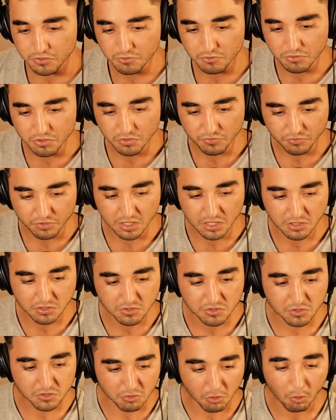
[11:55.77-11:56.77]
to the
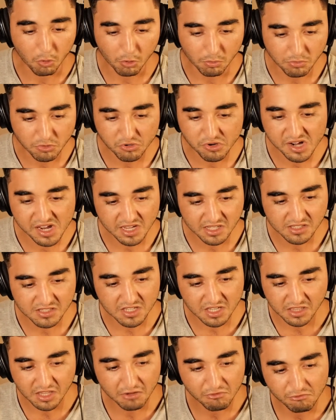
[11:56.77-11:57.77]
freaking storm
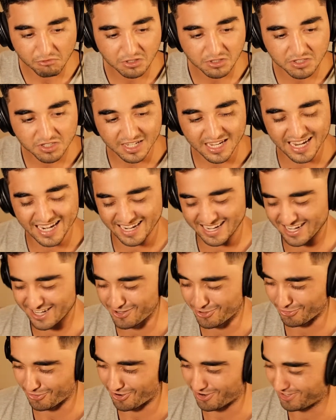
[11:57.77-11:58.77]
drains that they once
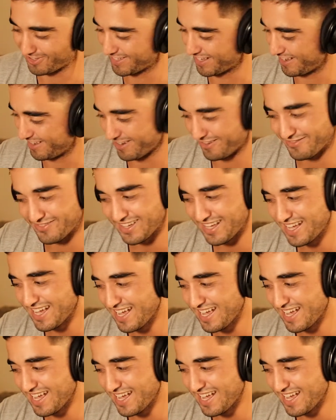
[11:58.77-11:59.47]
crawled out of.